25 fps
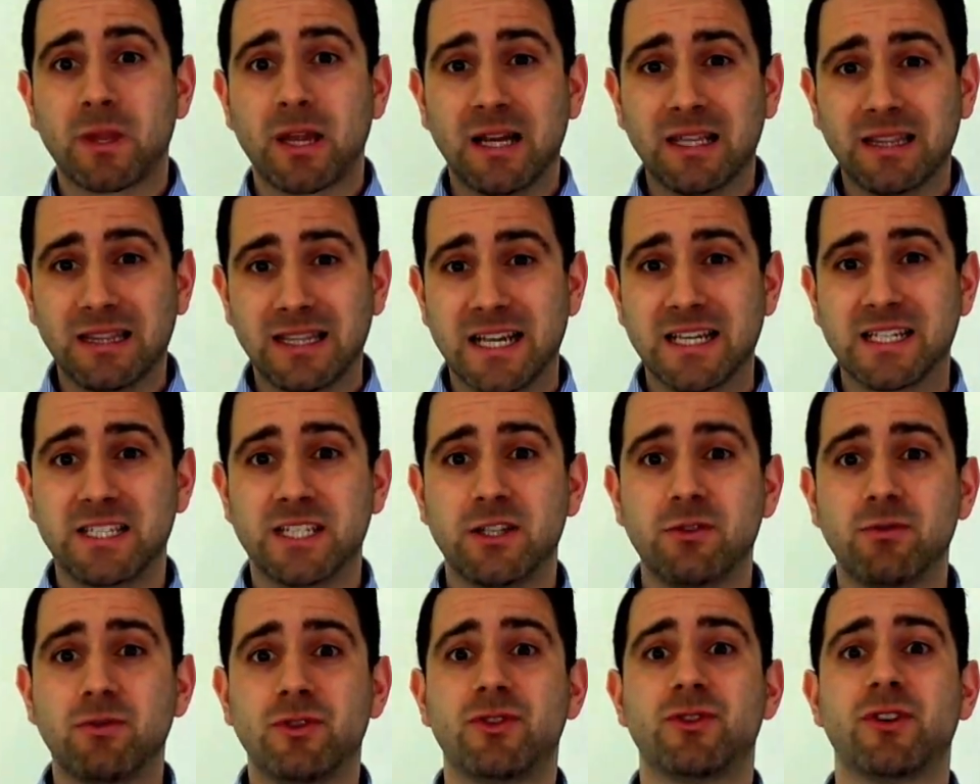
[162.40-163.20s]

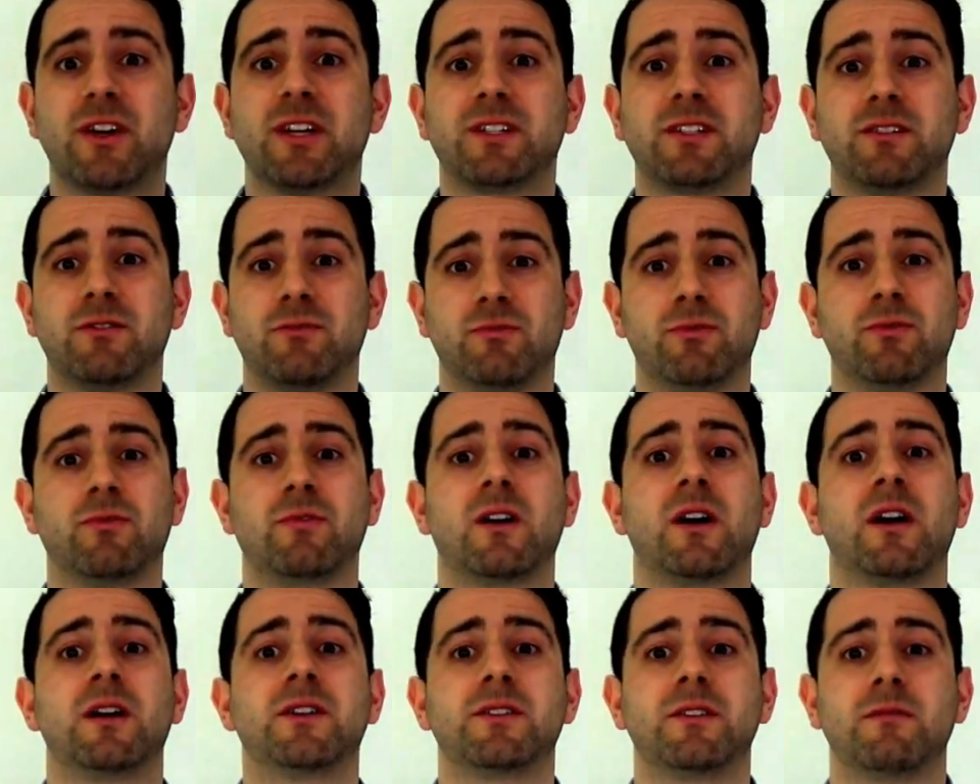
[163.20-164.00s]
you address the root
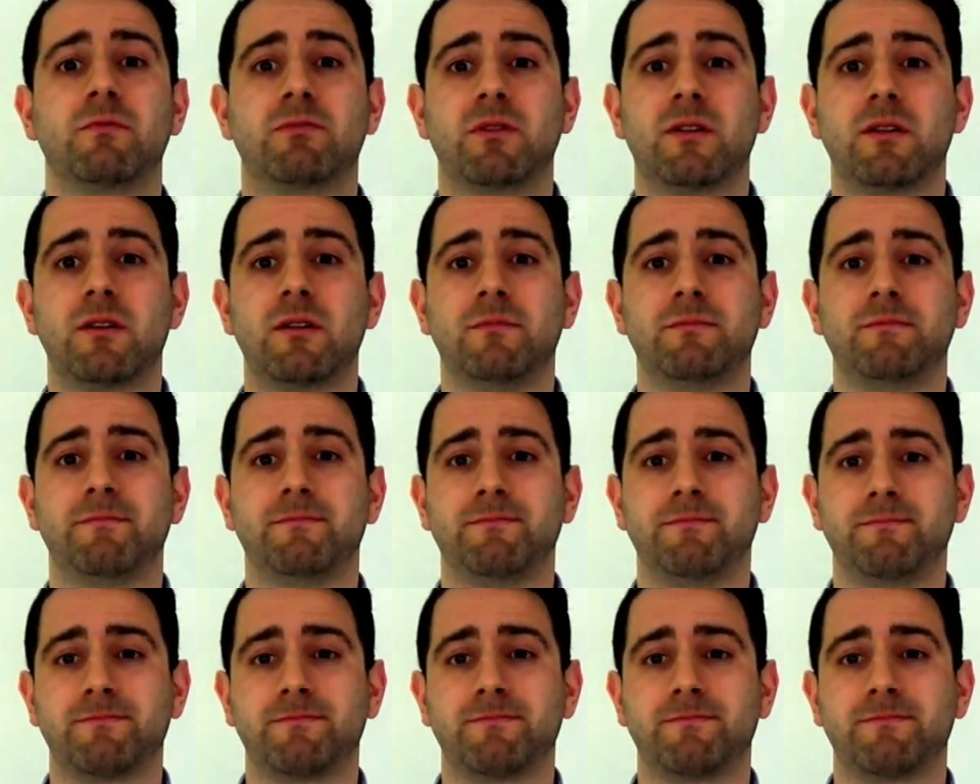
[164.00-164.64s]
cause of the problem.